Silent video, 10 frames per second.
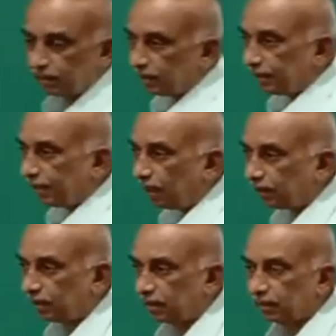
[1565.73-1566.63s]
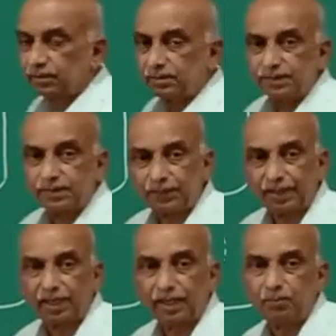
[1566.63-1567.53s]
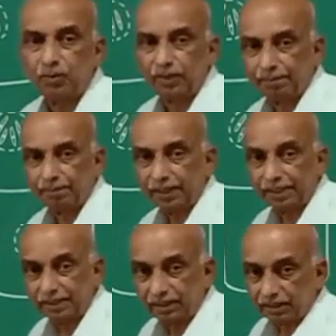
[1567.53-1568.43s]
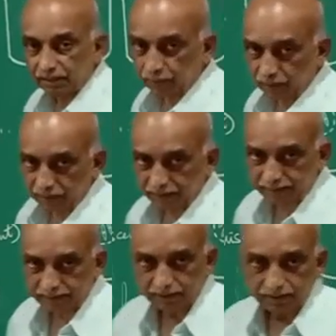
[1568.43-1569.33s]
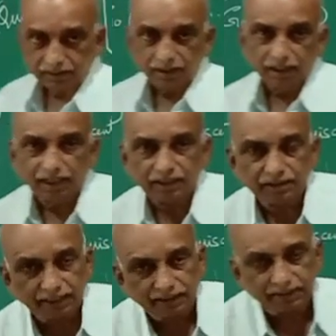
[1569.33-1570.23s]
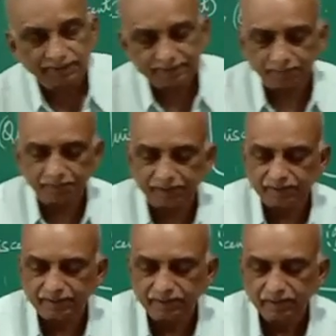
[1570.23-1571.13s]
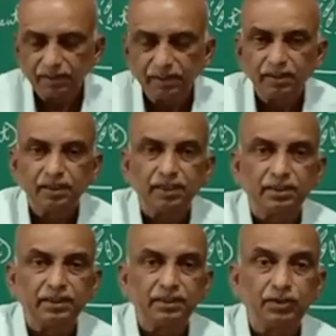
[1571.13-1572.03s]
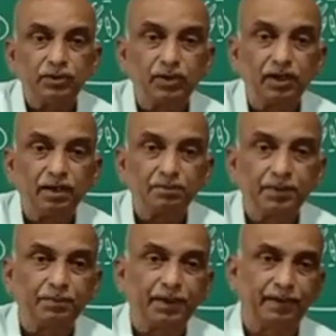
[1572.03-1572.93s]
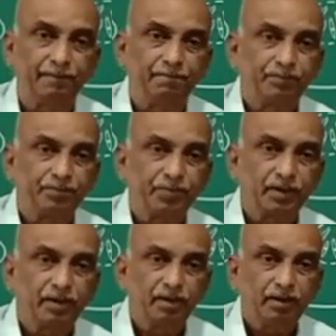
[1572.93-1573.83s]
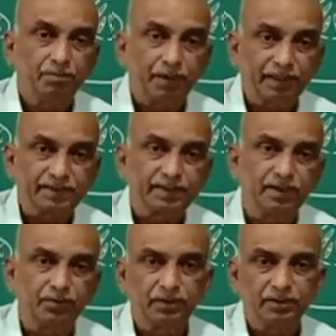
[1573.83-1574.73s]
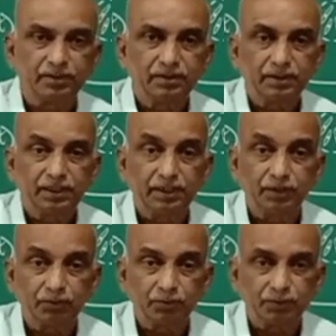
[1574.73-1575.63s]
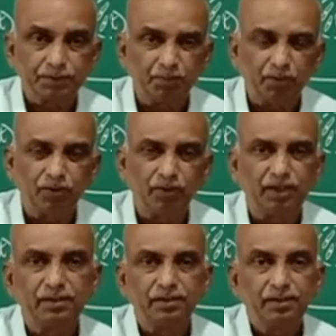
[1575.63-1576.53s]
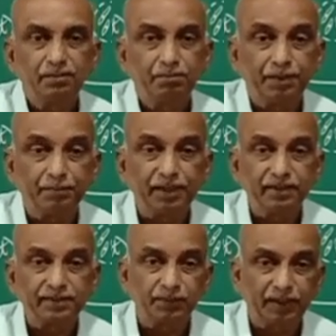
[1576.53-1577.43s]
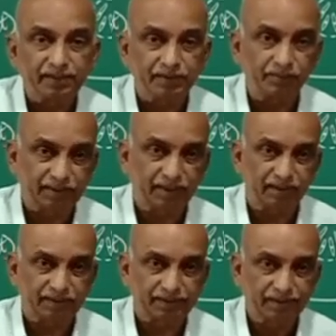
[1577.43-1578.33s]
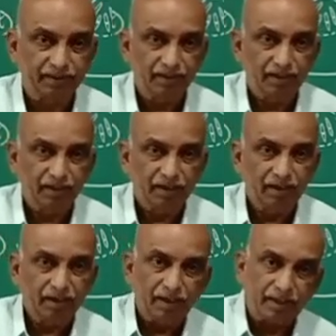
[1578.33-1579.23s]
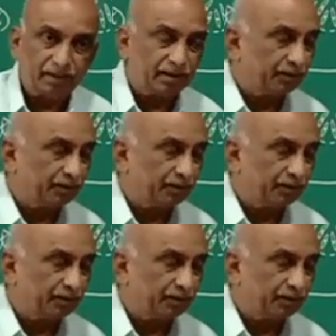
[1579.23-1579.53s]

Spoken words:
dark spherical body in the nucleus, and that disappears, and the nuclear membrane breaks down into small membranous vesicles, and we